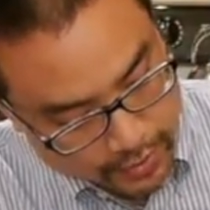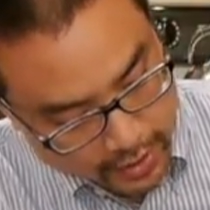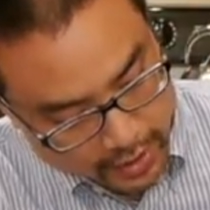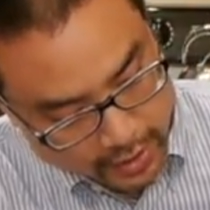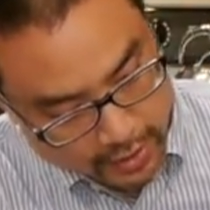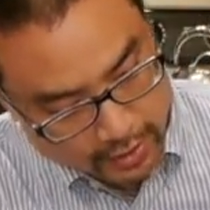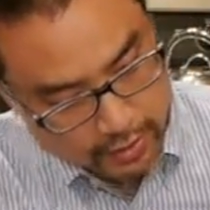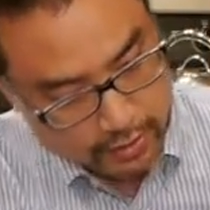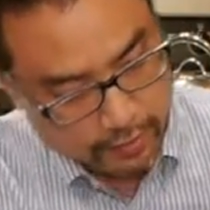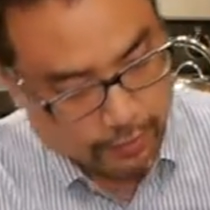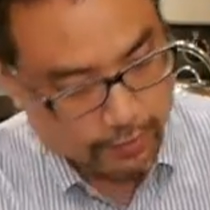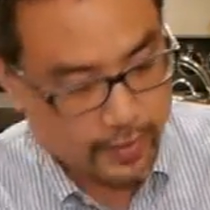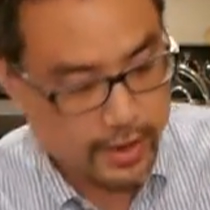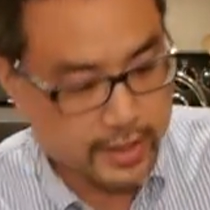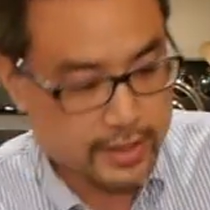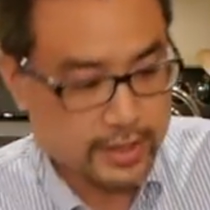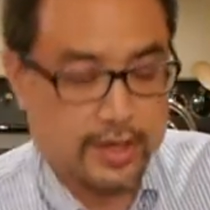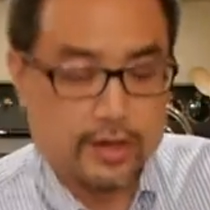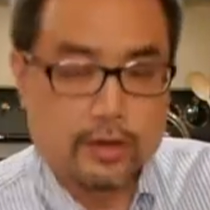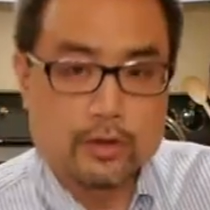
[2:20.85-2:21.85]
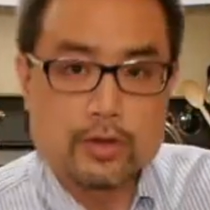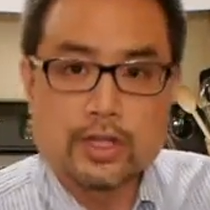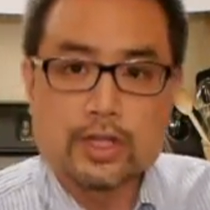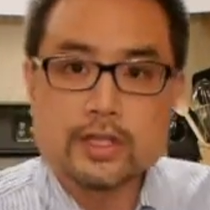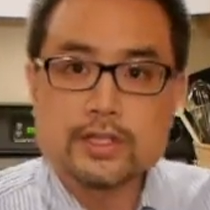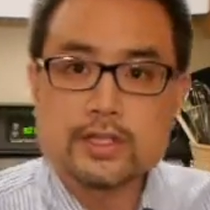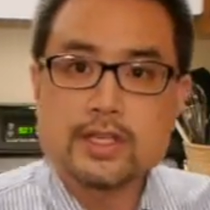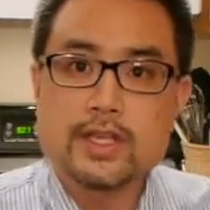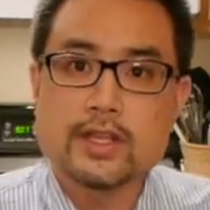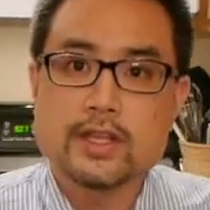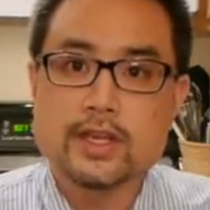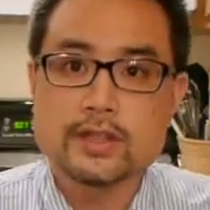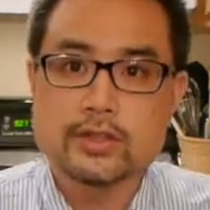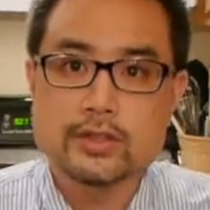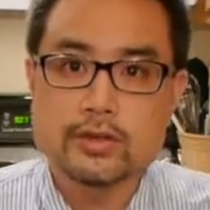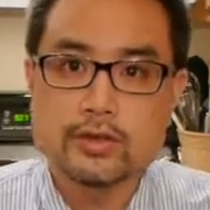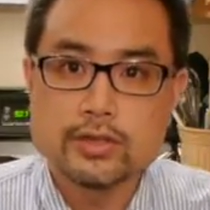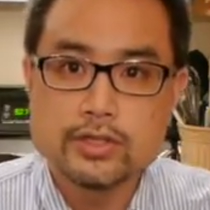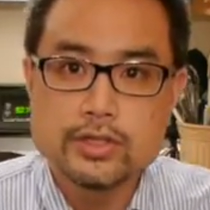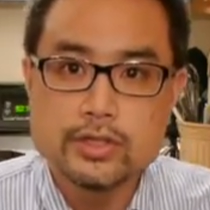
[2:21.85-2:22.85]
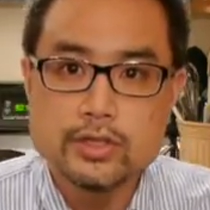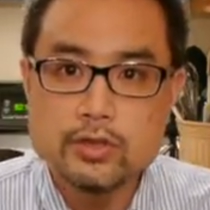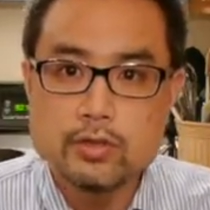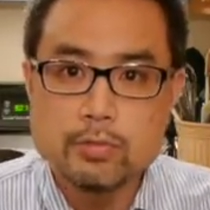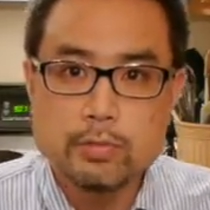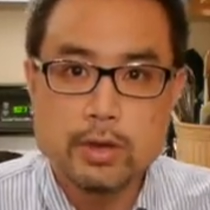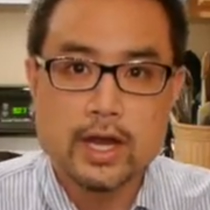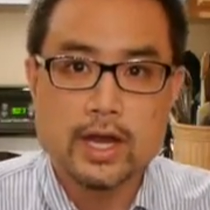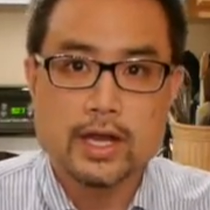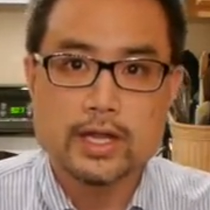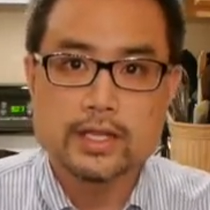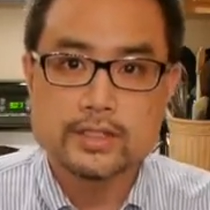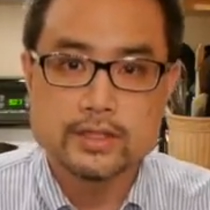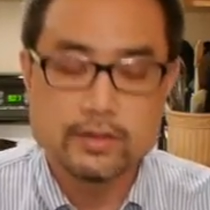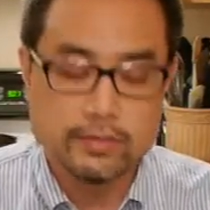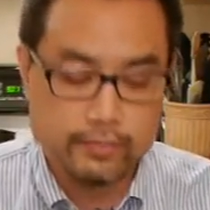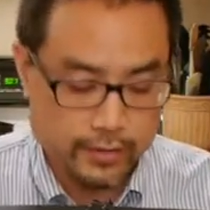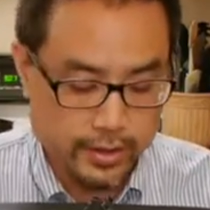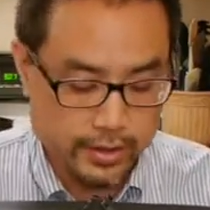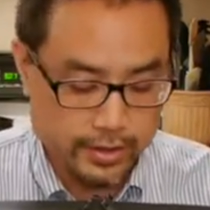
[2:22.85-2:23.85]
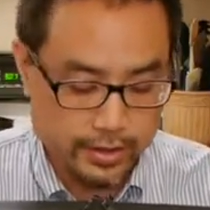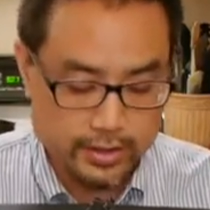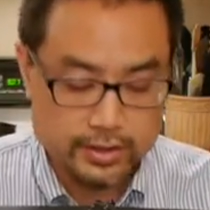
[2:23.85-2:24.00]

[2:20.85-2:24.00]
the front here. You can see that there are two pockets in the front.